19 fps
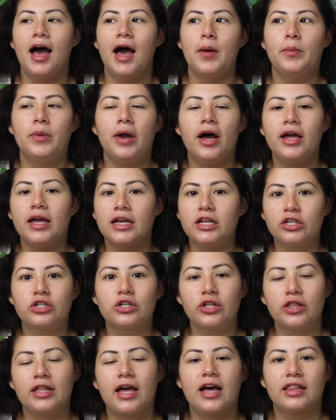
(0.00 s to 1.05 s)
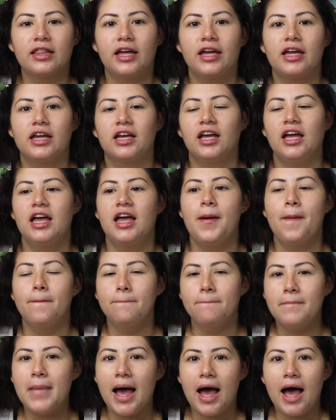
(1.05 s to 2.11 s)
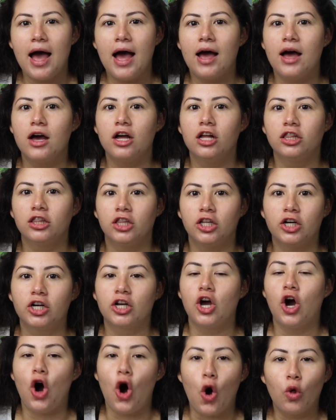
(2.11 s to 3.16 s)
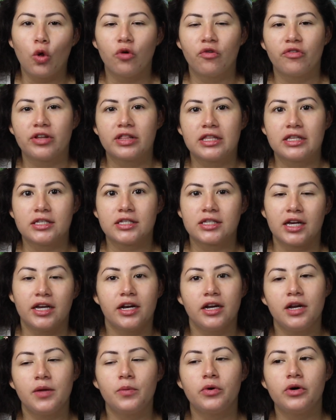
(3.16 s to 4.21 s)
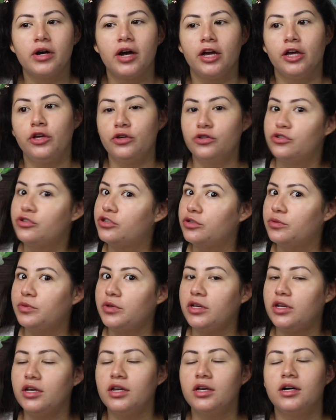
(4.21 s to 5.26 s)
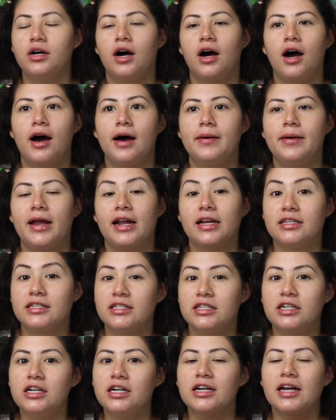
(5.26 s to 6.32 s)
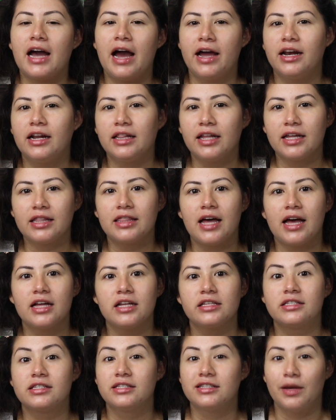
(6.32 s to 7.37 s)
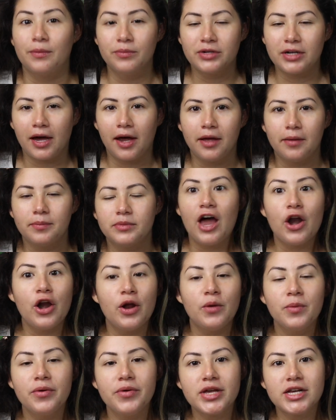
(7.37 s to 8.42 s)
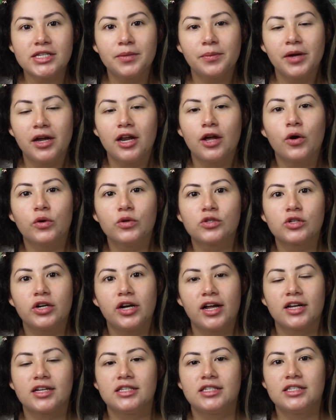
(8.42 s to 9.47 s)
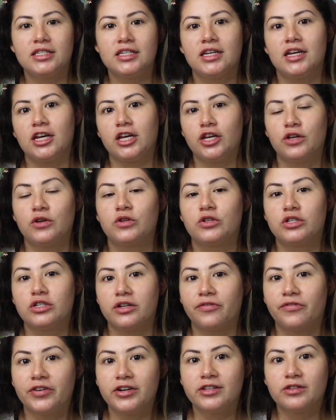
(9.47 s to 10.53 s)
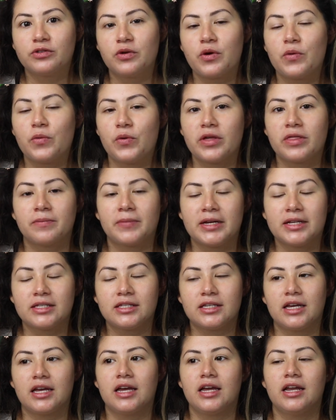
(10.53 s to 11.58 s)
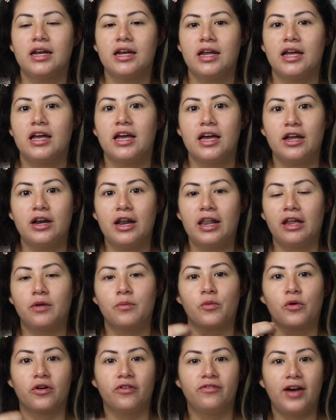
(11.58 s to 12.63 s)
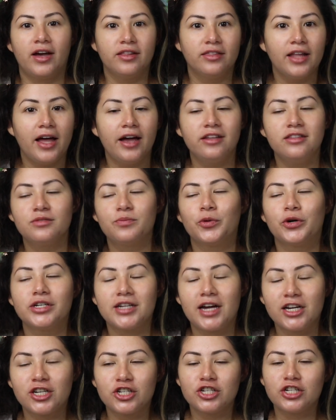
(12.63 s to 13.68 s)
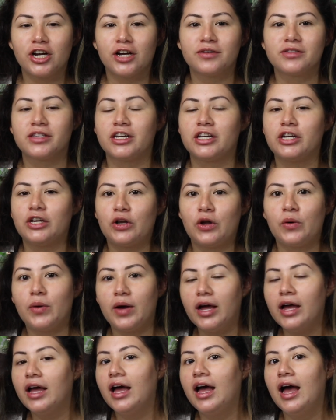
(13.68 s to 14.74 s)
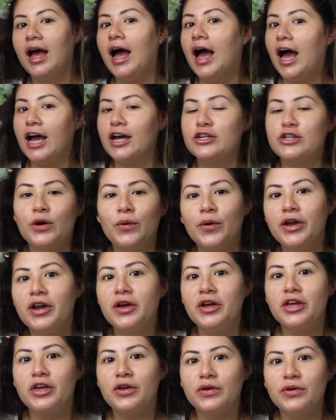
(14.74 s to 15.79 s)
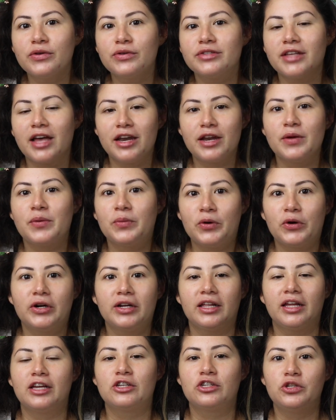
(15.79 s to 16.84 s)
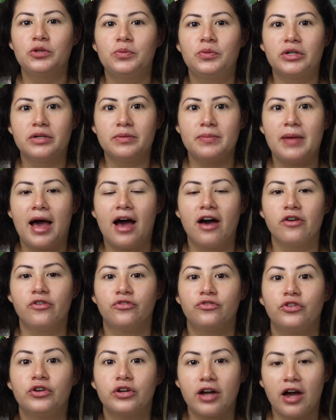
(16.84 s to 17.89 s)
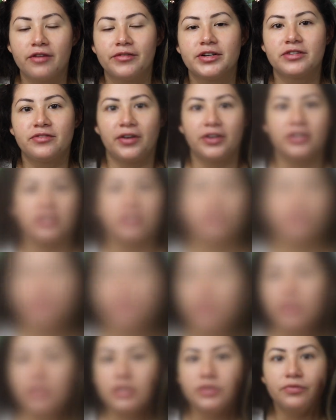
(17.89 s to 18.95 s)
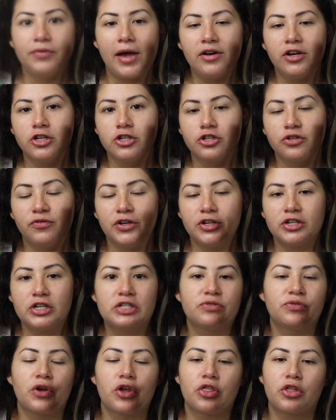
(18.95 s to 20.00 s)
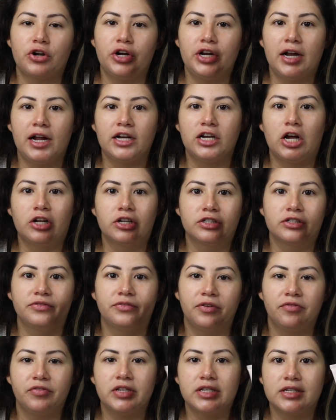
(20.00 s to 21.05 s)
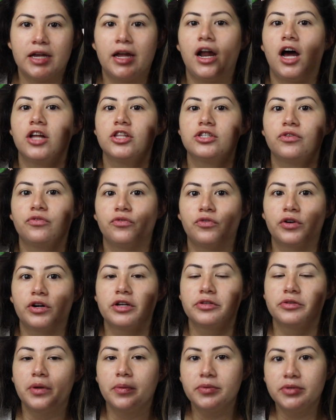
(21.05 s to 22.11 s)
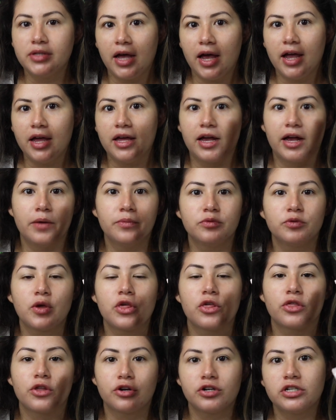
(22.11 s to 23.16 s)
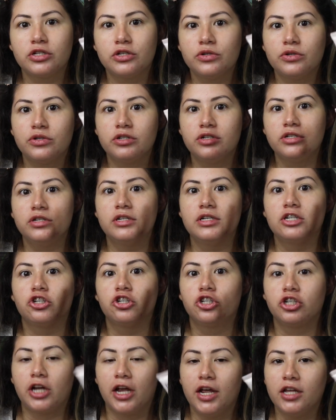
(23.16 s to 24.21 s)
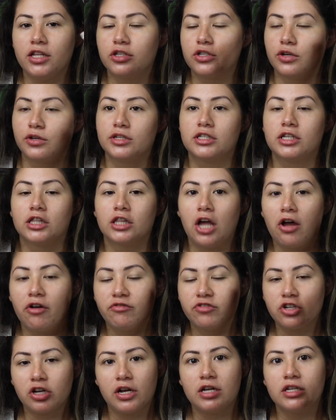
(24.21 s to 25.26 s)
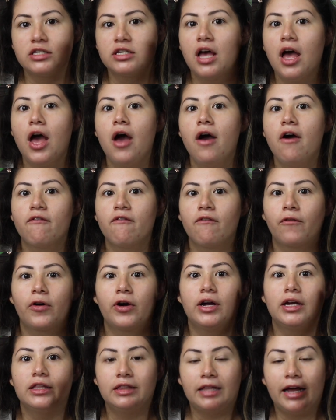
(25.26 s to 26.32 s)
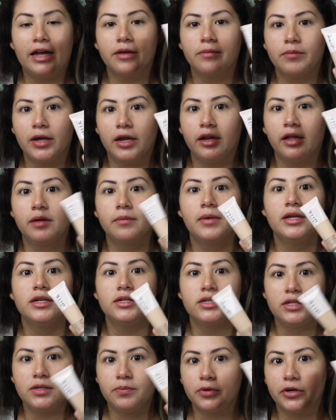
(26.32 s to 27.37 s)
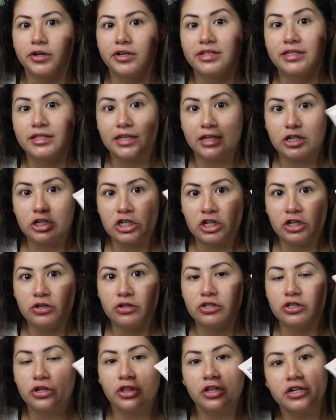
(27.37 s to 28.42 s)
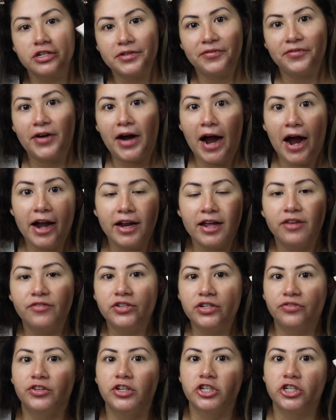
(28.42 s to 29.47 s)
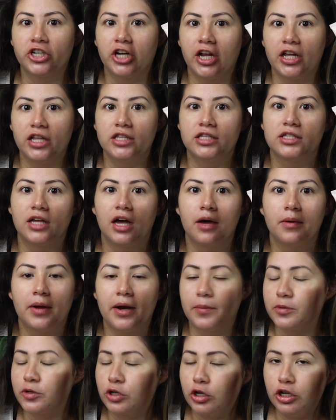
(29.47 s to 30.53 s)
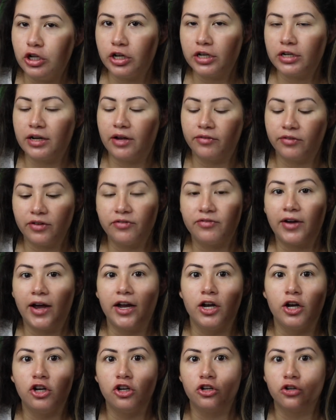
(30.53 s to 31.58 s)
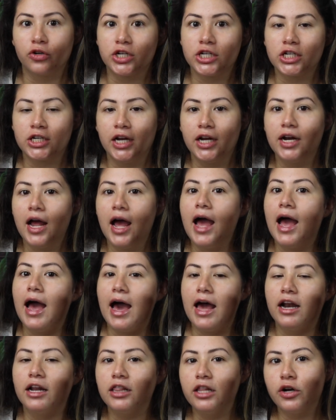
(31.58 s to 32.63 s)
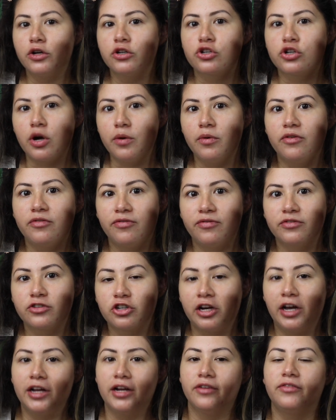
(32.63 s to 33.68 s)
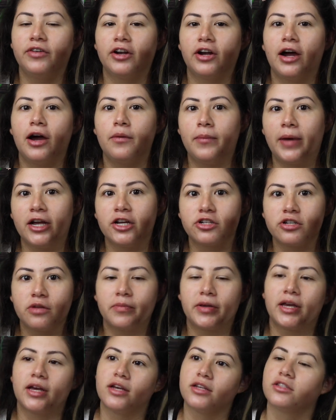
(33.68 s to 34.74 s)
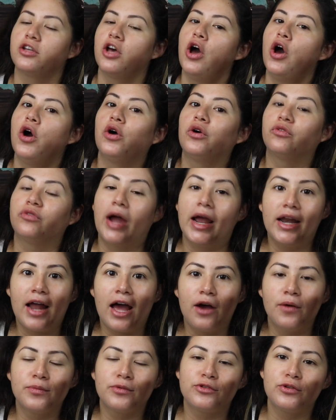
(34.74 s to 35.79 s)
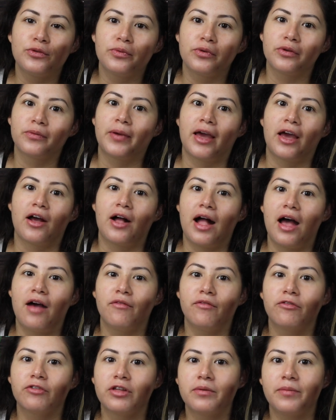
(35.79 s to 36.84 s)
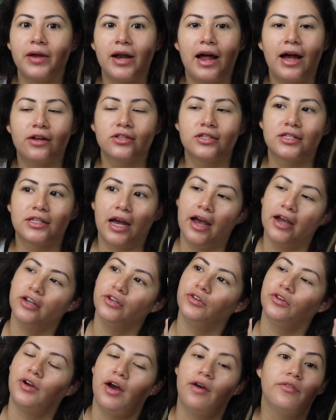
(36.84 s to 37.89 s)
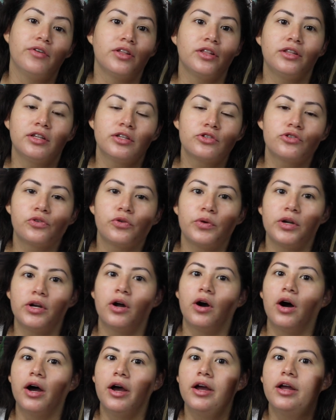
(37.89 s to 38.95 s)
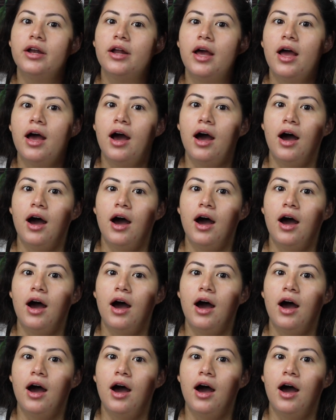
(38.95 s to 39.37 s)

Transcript: I'm not into that like matte look all over the skin anymore. I used to be, and I still kind of like that sometimes. I don't know, maybe because I'm getting older and I can see a huge difference with my skin and like more fine lines, more texture. I was like, you know what? I don't want to use any more like super matte full coverage foundations. This foundation retails for $39.50 on Sephora's website. It comes with 32 shades, so it's a lot of shades for light, medium, and deeper skin tones. So there's a variety of different shades, and I'm sure you can definitely find your shade. Had a little trouble trying to figure out my shade because right now I'm super pale. I haven't really been outside due to everything that's going on.